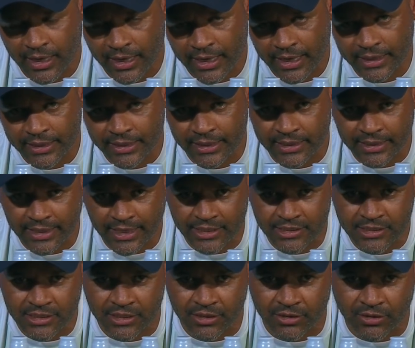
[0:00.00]
And then
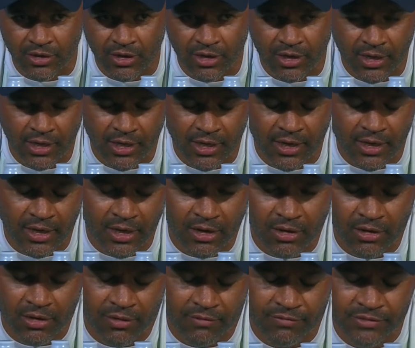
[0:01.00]
Yasir,
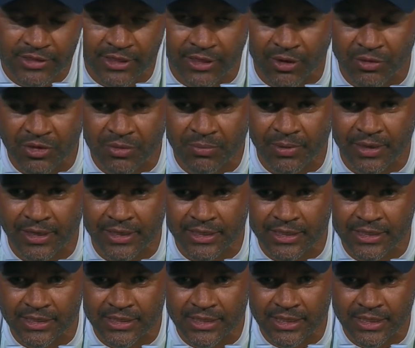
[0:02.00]
obviously only playing
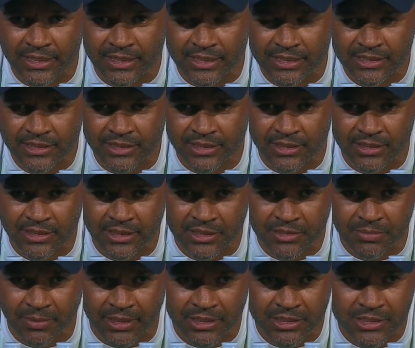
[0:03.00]
in his third
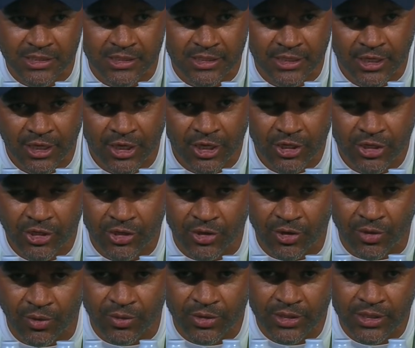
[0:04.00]
test match,
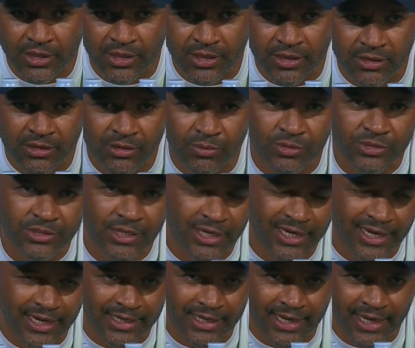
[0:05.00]
he was
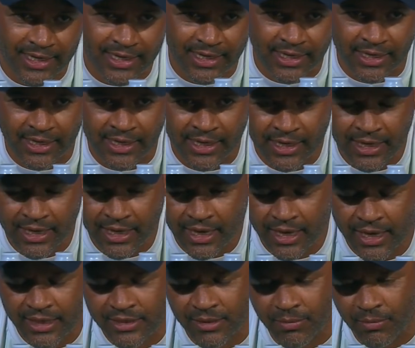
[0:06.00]
really unlucky
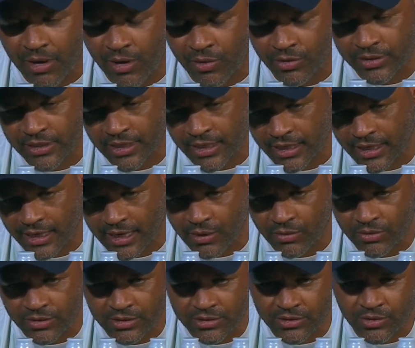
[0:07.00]
at the Mount, getting
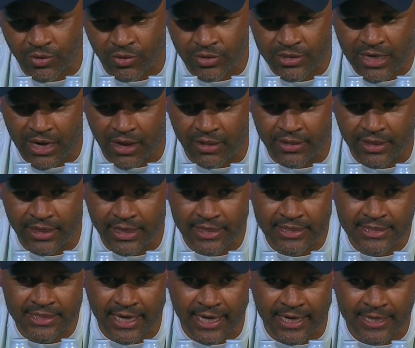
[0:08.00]
out, caught down the
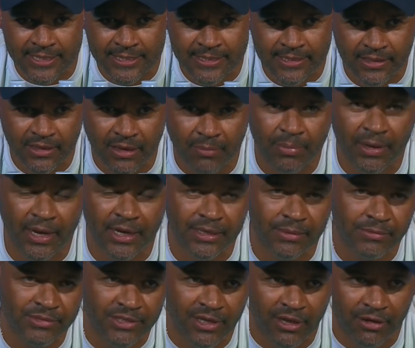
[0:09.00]
leg side. He applied
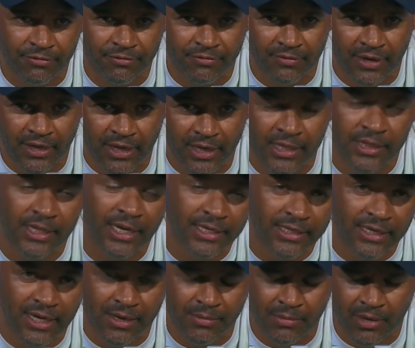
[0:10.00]
himself in that
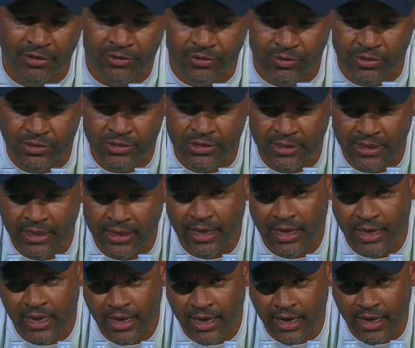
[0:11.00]
game, I thought.
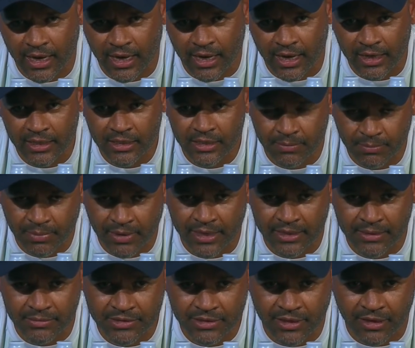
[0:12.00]
He
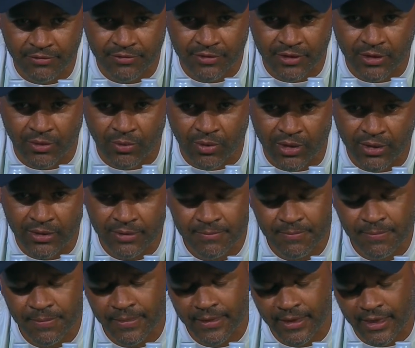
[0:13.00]
applied himself really well.
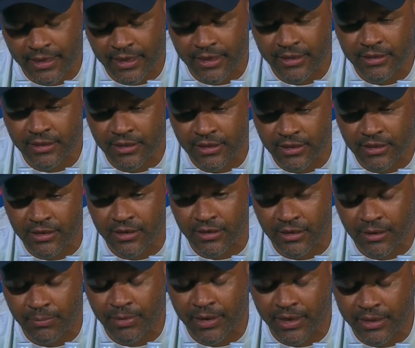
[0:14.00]
And I think he
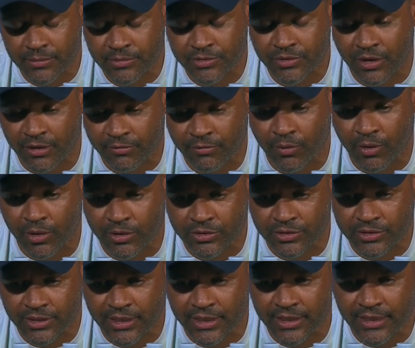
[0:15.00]
really applied himself well
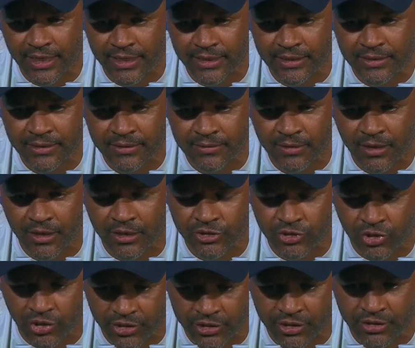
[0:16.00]
today again.
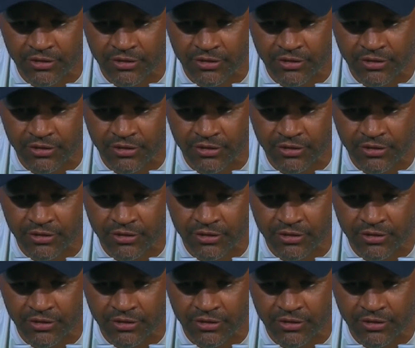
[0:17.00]
Solid in